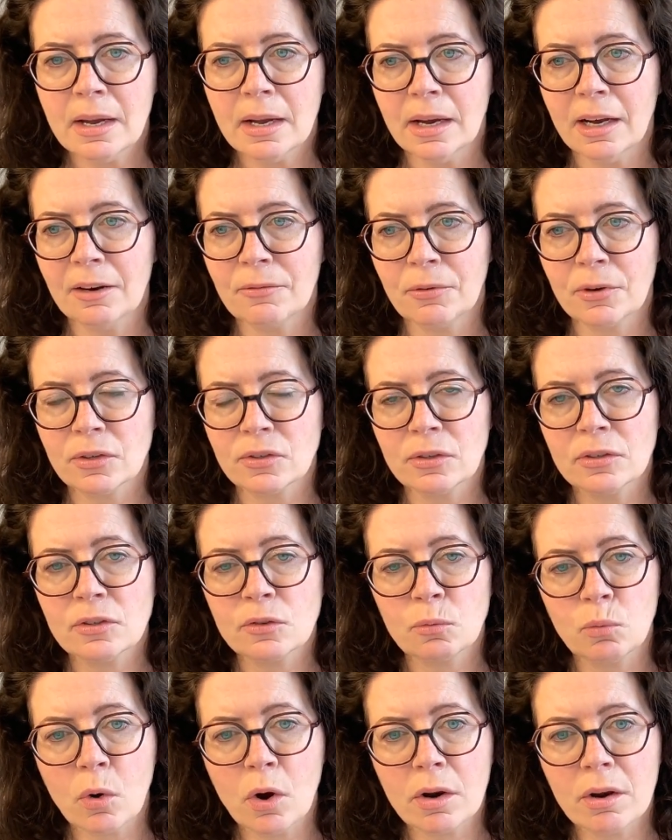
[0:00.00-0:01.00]
And for instance,
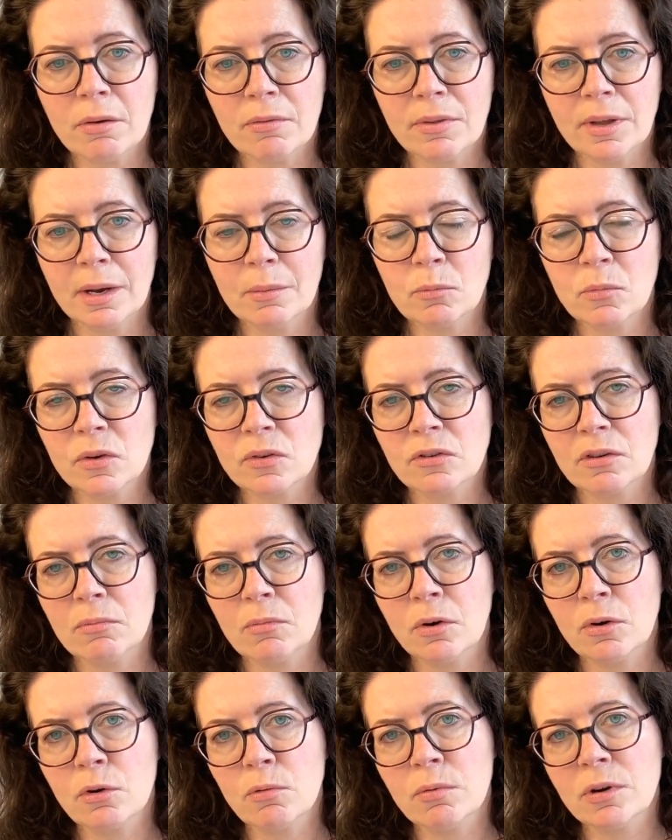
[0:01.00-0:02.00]
one of them was
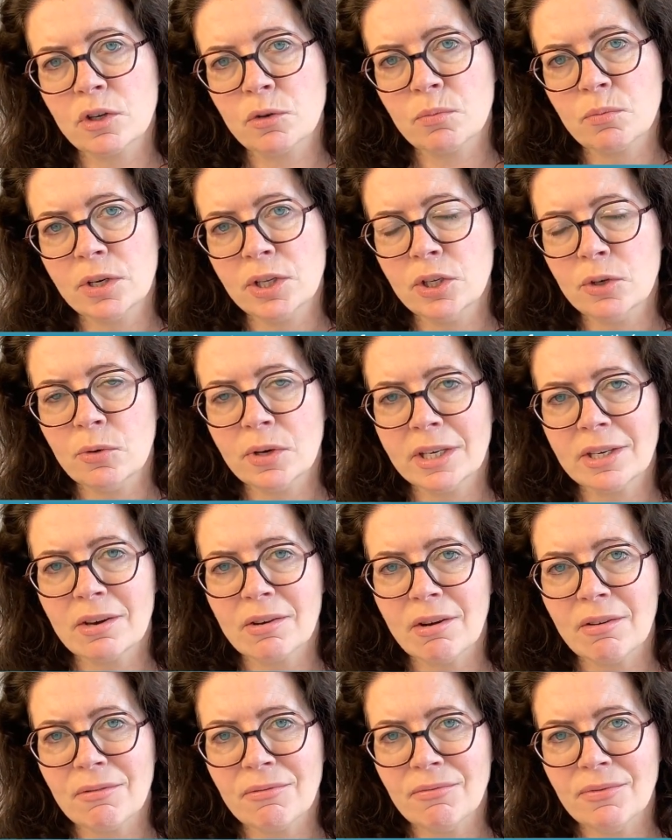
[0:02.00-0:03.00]
someone who was renewing
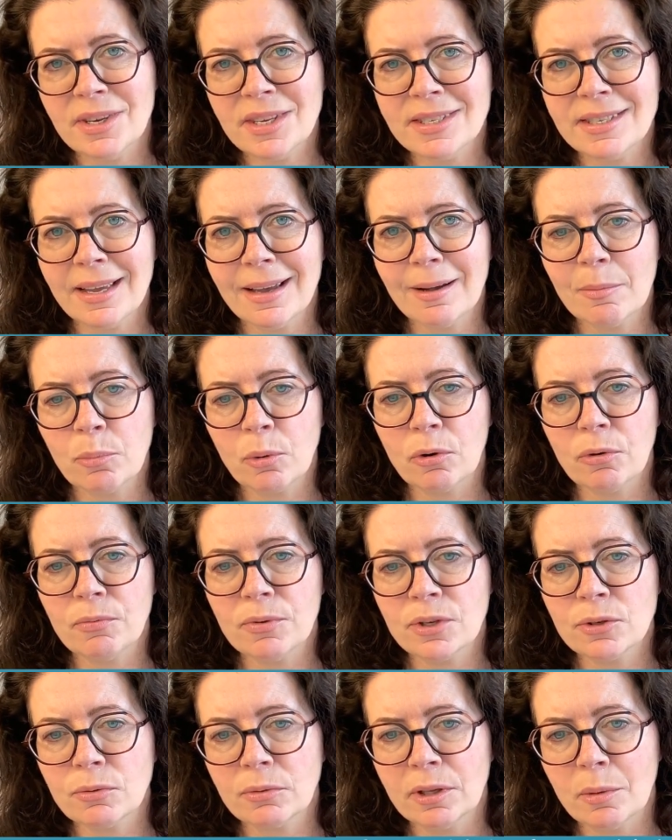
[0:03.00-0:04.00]
a visa
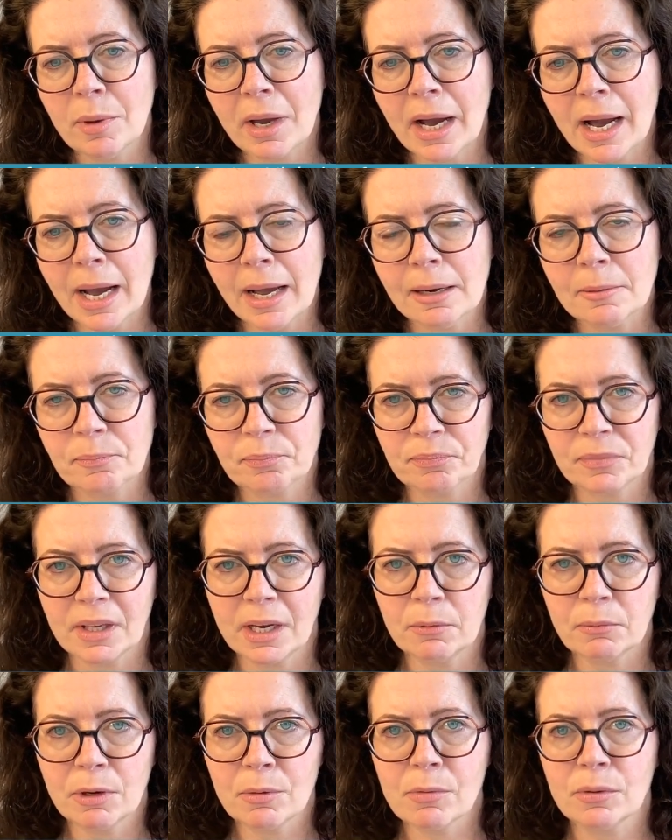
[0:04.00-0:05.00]
profession libérale,
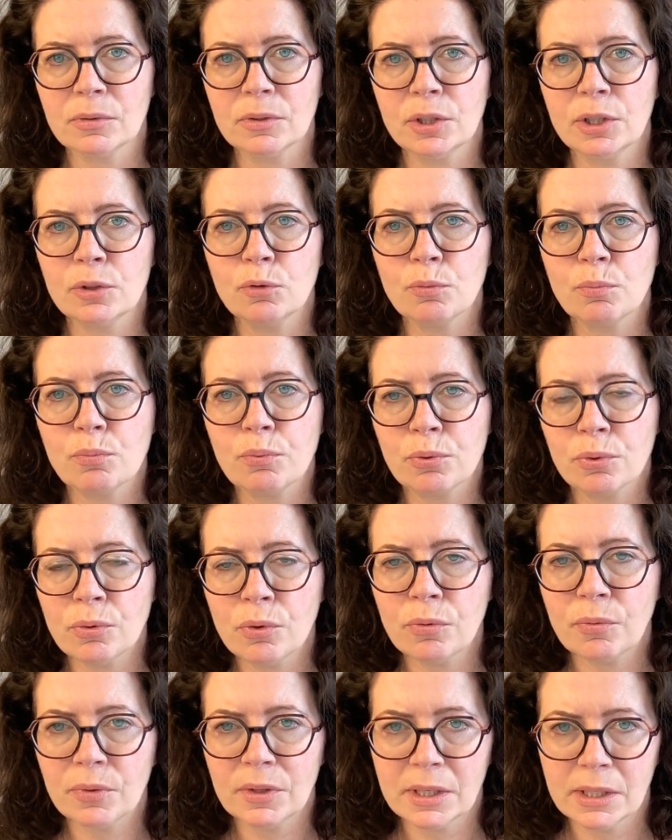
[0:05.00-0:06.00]
and we wanted to
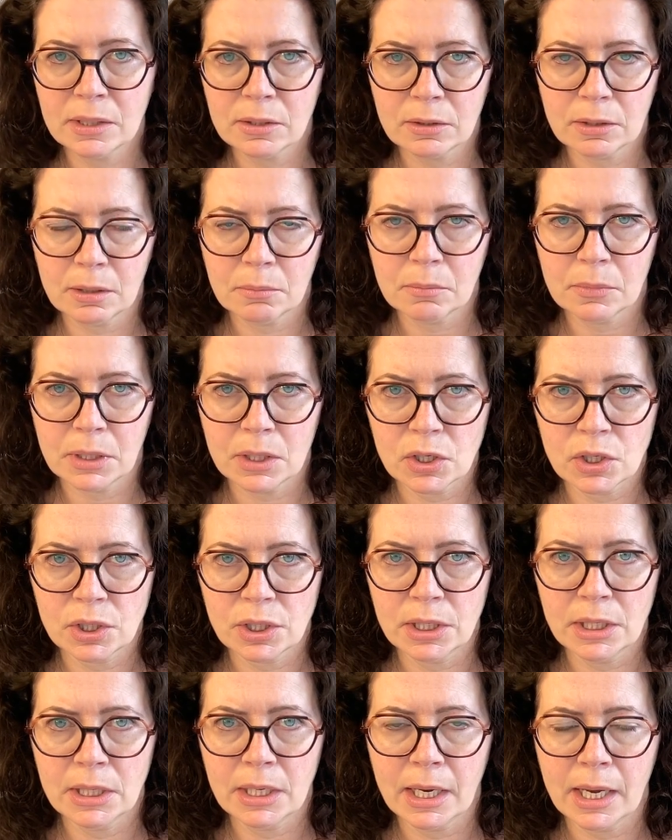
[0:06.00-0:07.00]
prove the income that
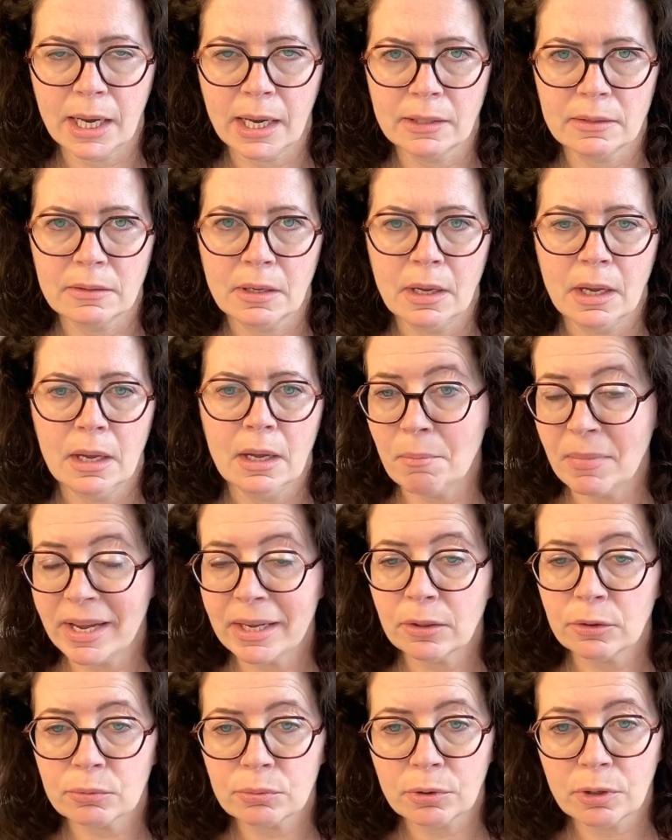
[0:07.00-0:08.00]
she had
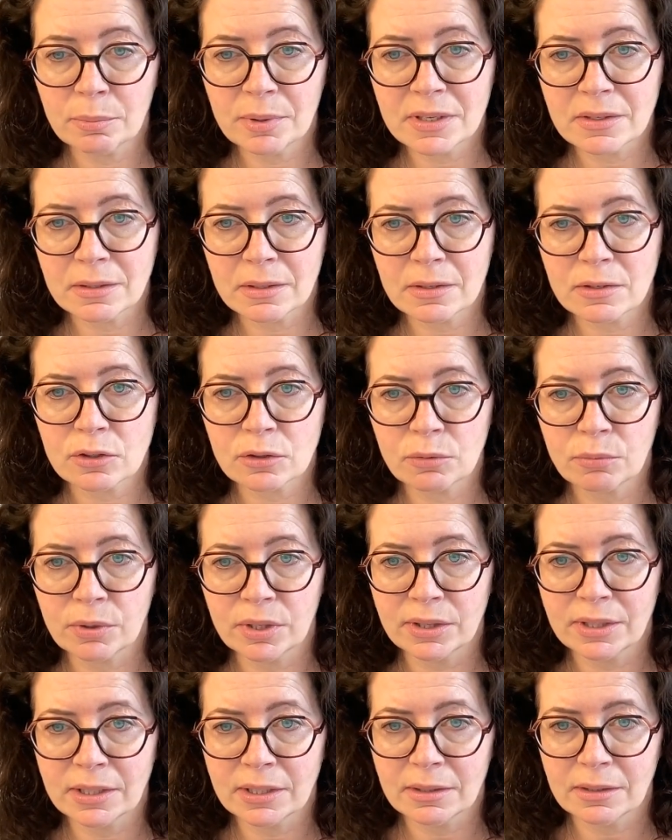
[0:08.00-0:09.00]
made through her business, so we
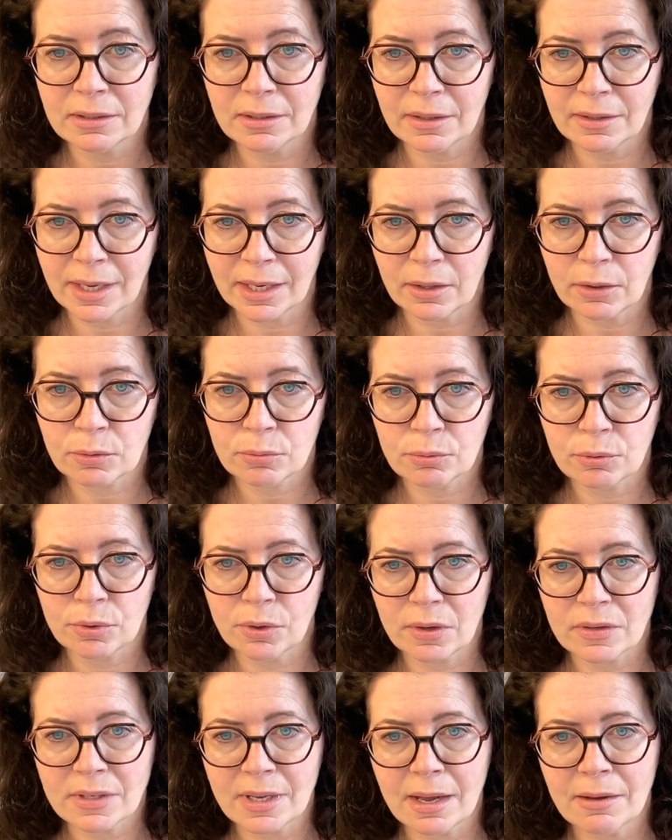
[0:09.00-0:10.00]
did that through
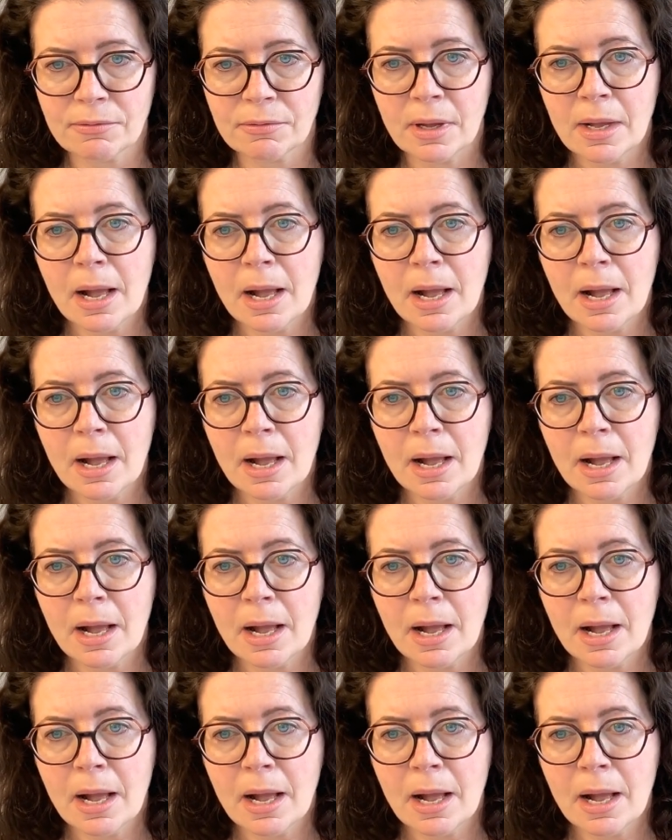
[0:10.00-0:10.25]
URSSAF.